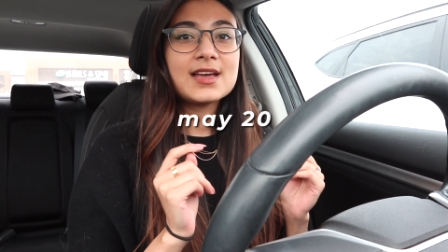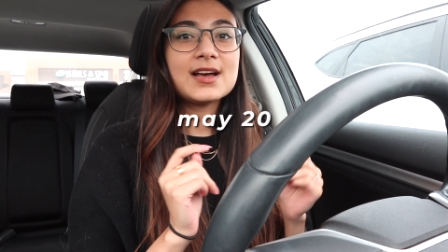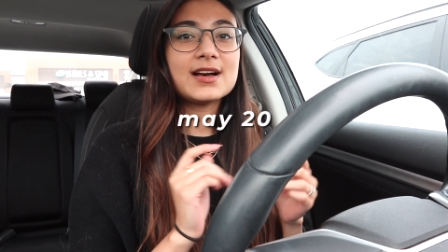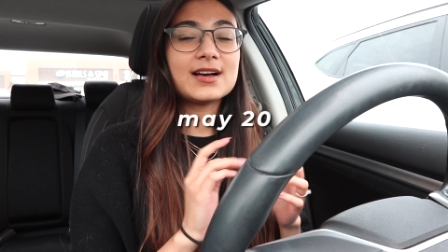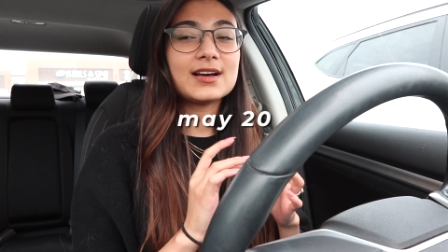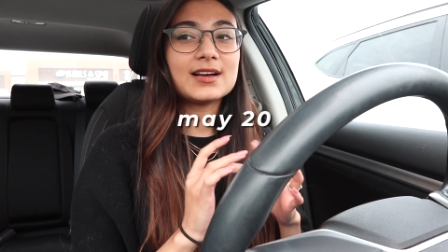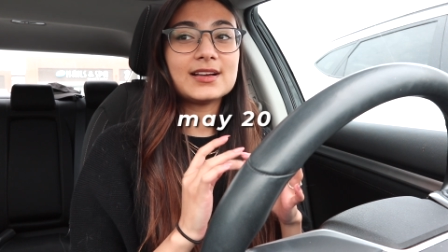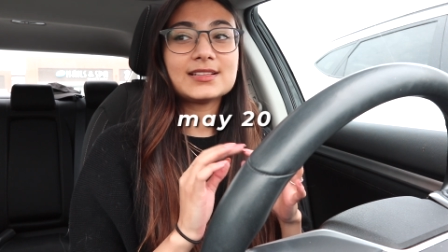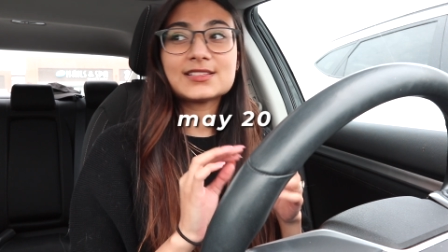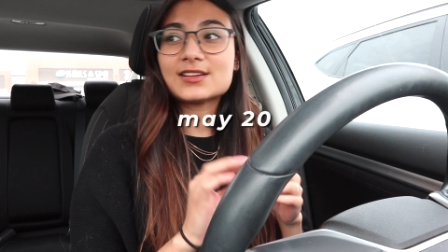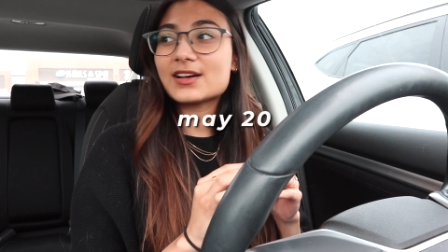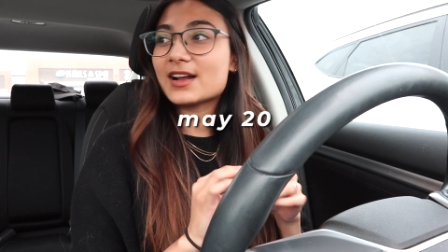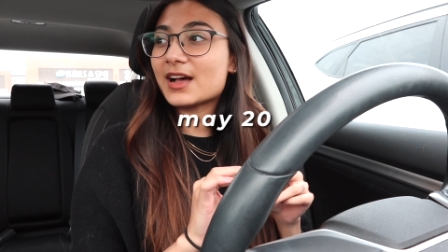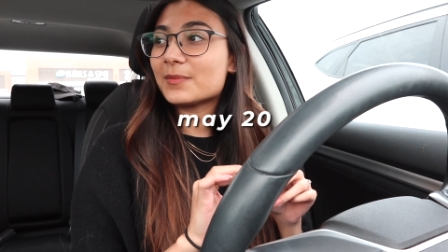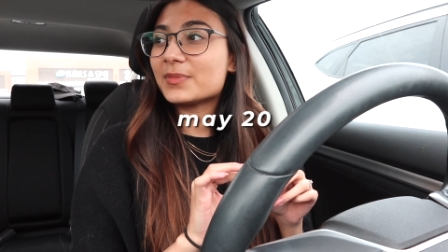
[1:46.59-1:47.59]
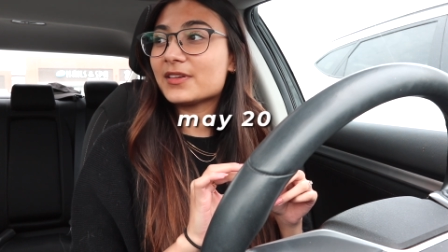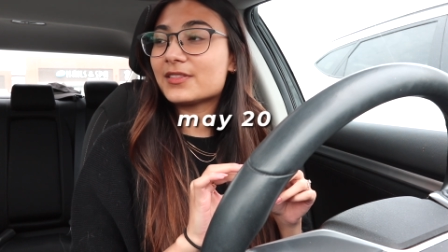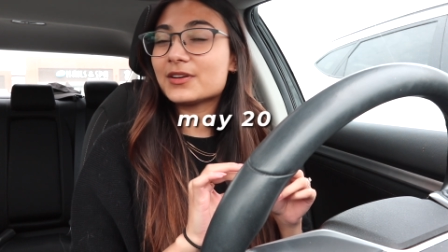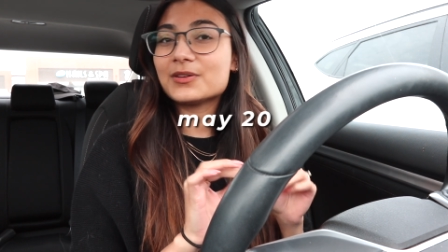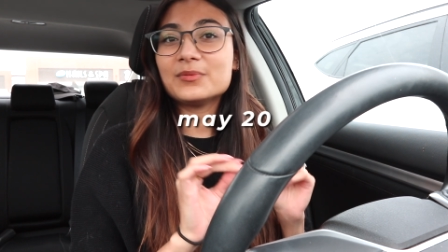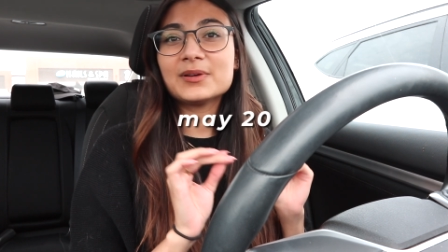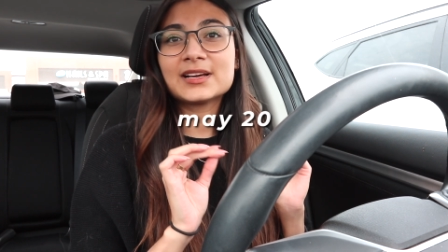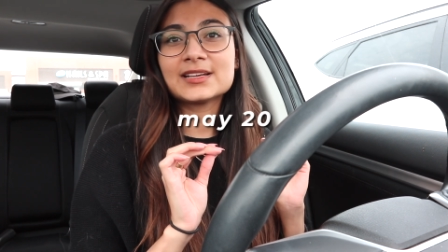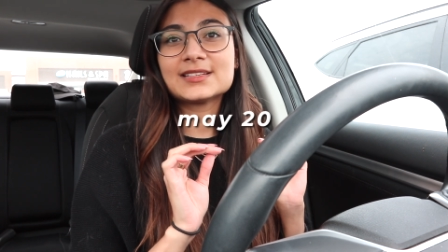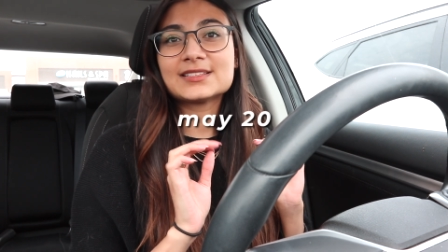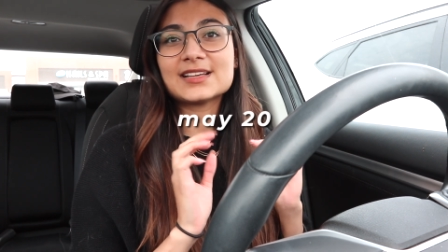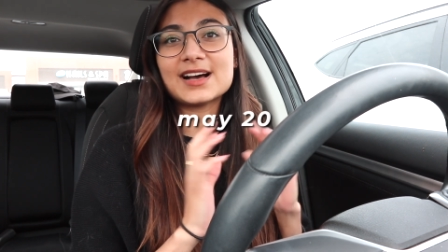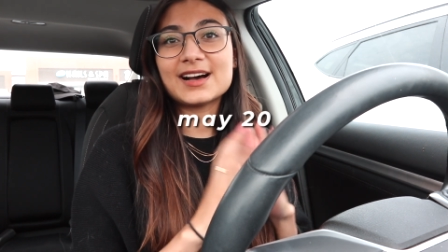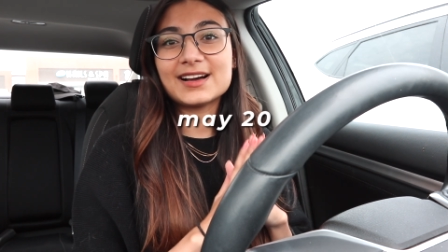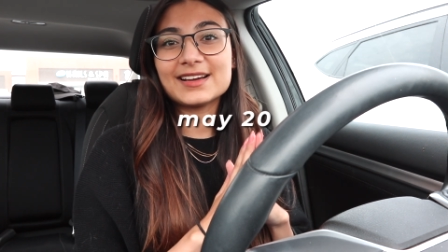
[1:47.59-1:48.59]
Uh, it's not happy though because
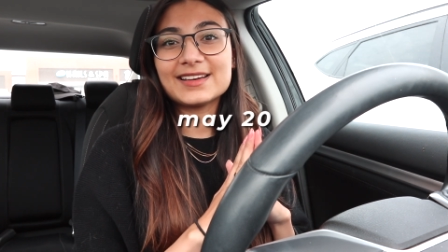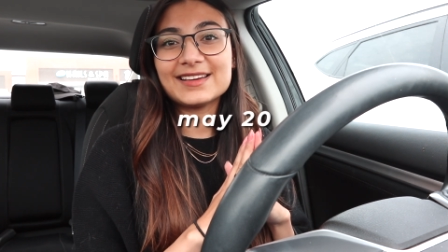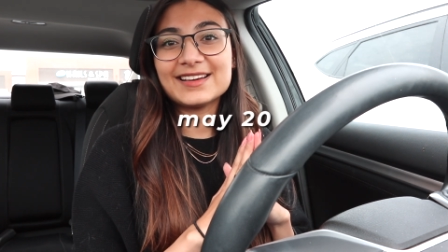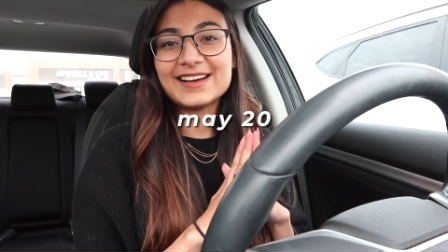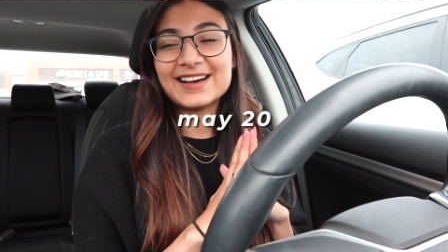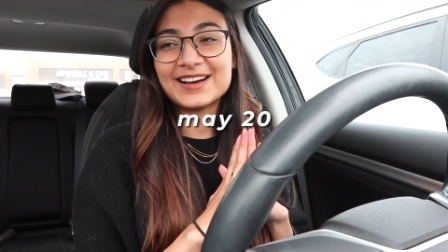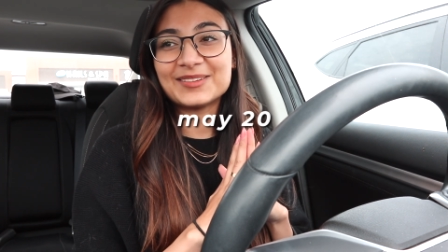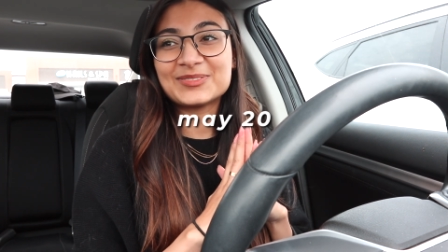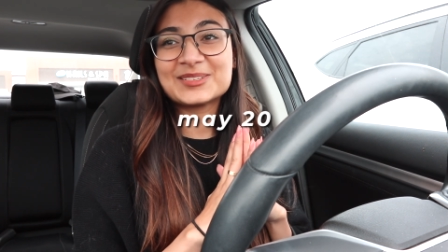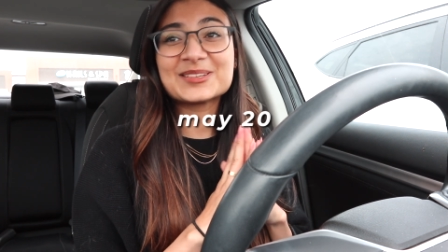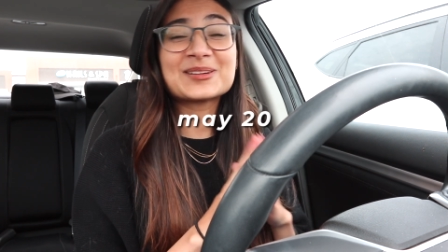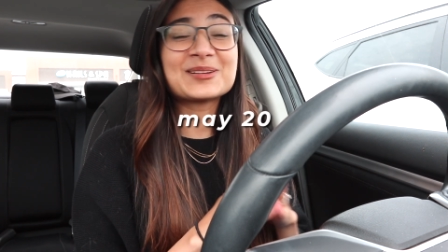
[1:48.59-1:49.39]
I have to